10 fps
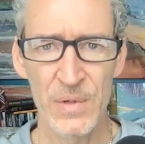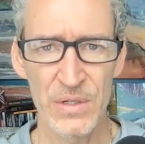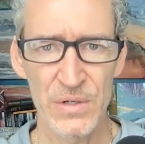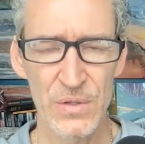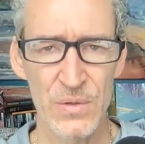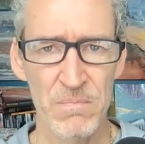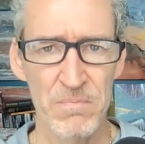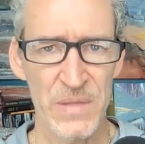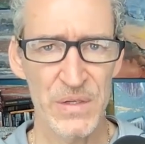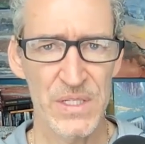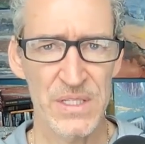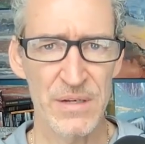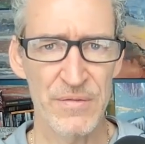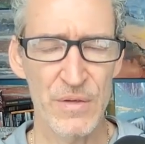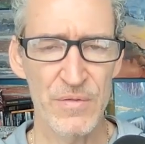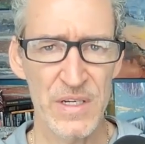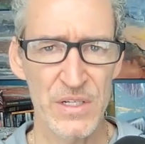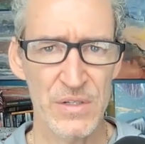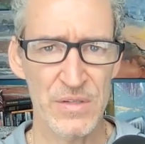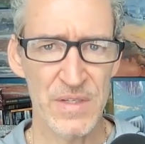When you're new, you just need a few
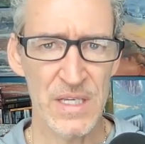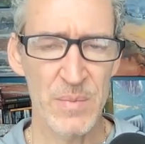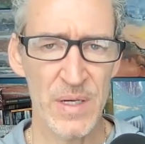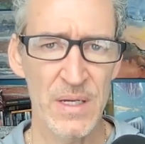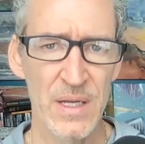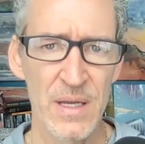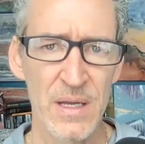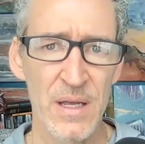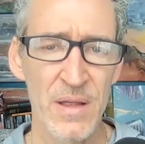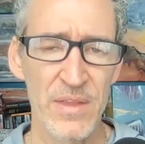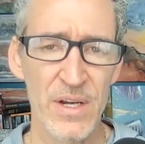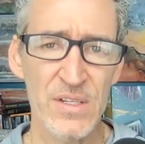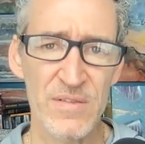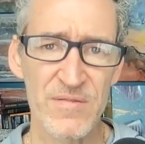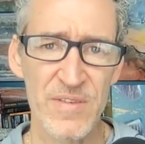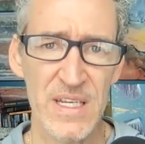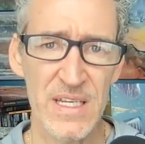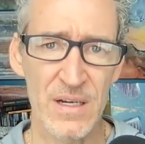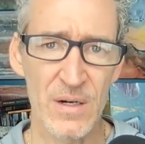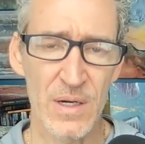features of Keepa there's a
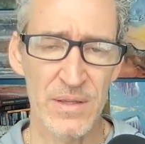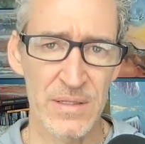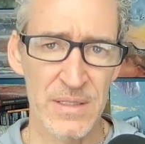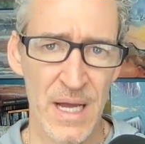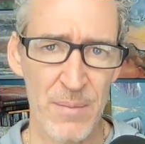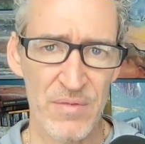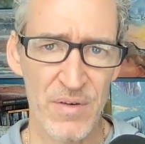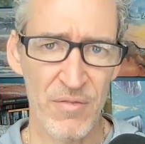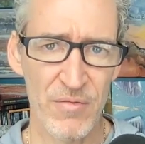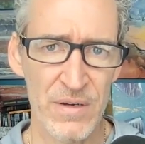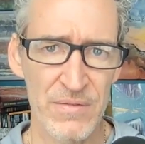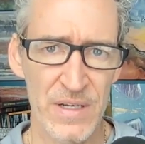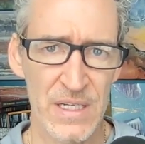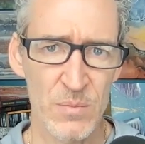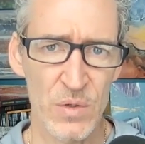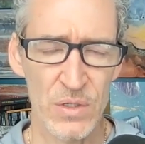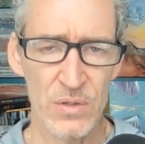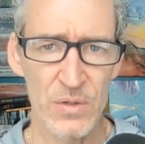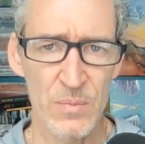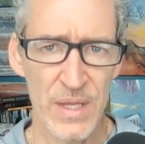video at the top of our free
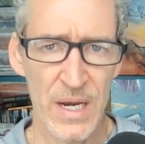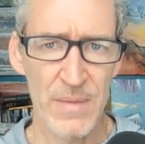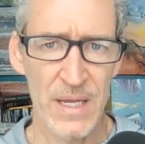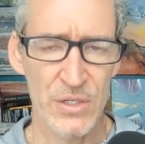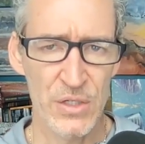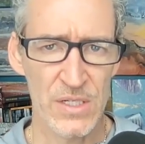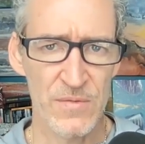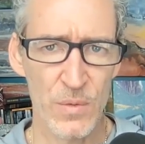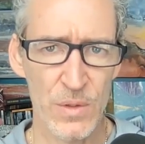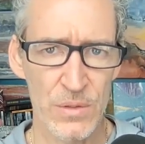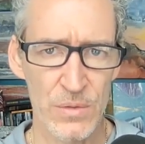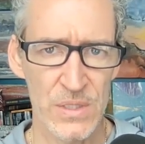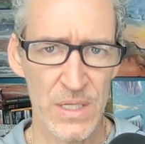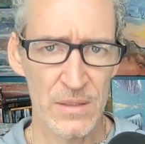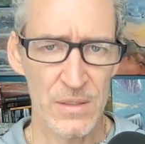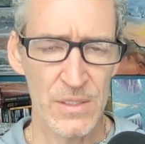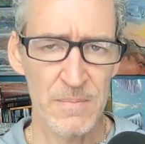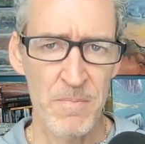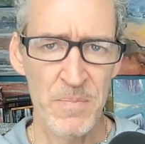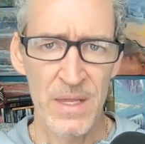Facebook group that I made just for new sellers.
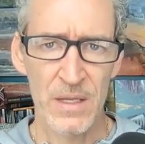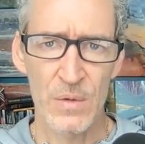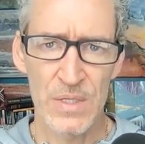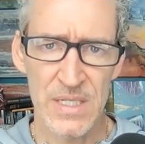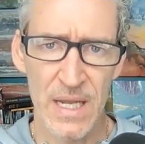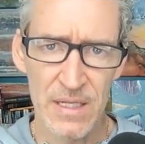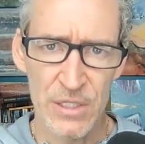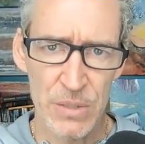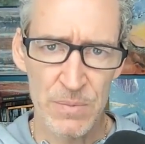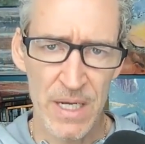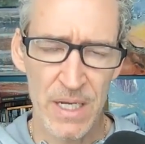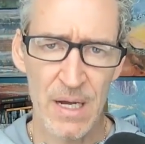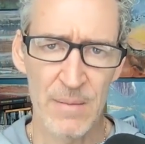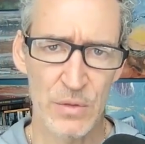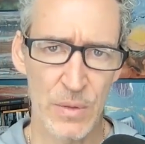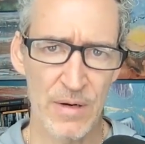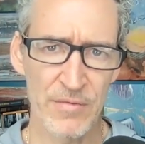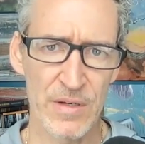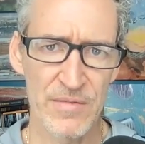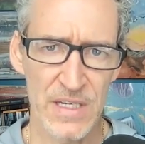Go to silentjim.com, join our
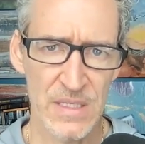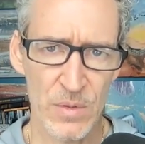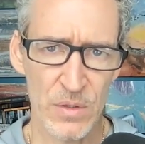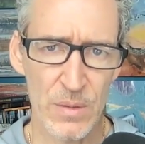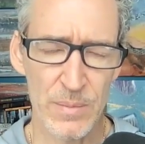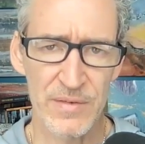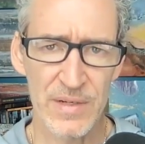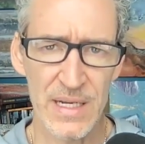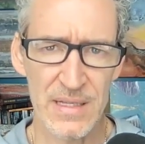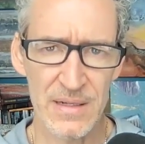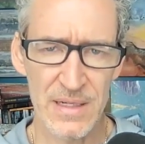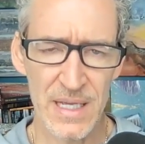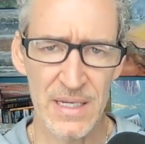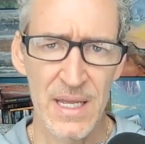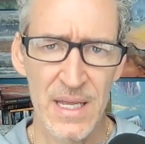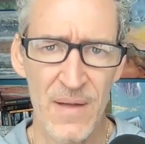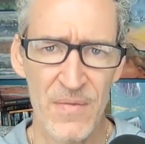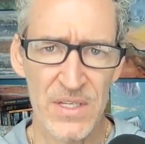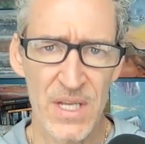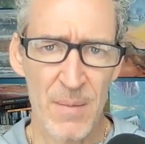free Facebook group if you're not in there yet.
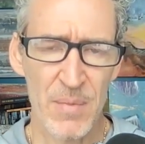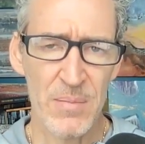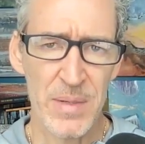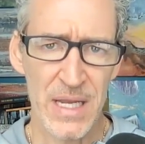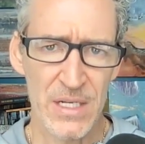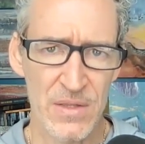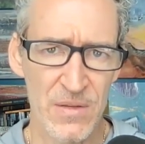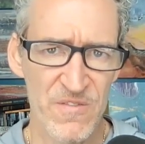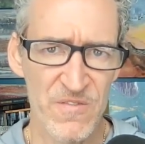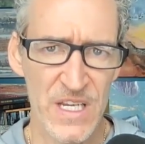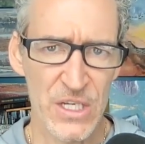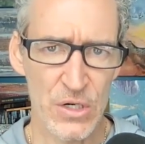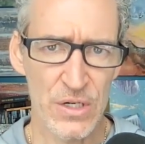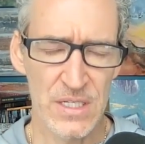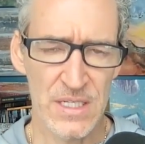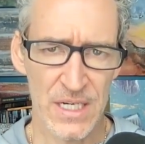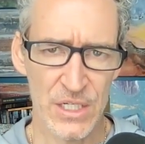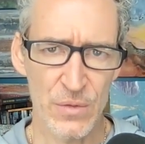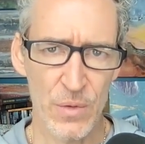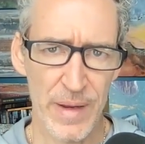At the top of the page in the featured
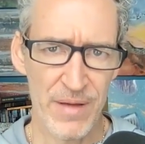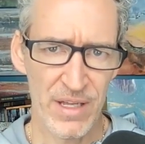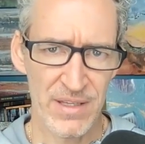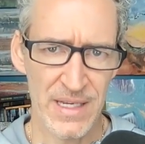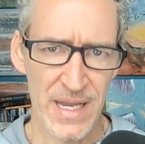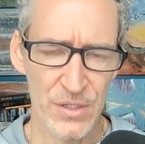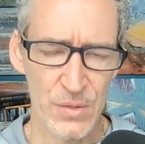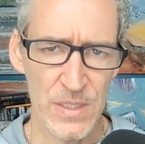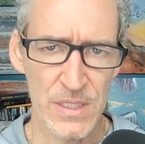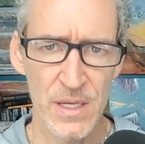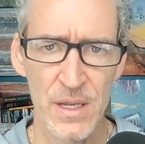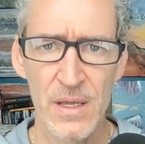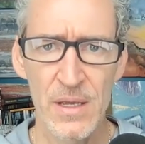section where we have like the announcements,